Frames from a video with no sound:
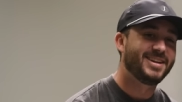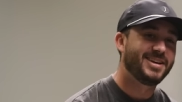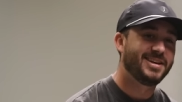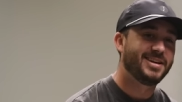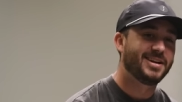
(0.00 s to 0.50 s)

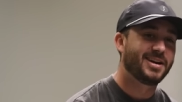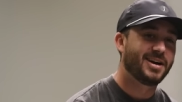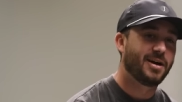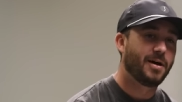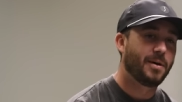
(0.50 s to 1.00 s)
the
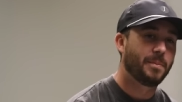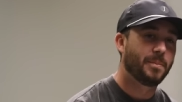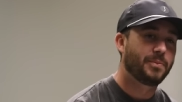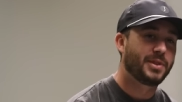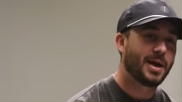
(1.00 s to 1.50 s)

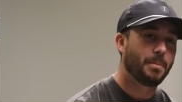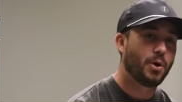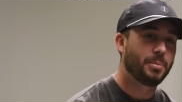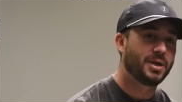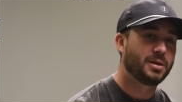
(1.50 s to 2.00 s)
um, that
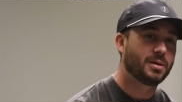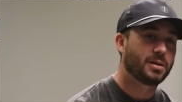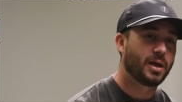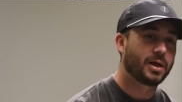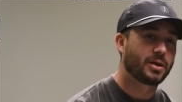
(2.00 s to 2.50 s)

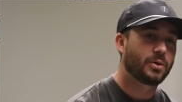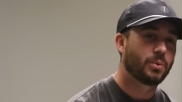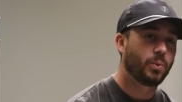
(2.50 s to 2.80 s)
moment like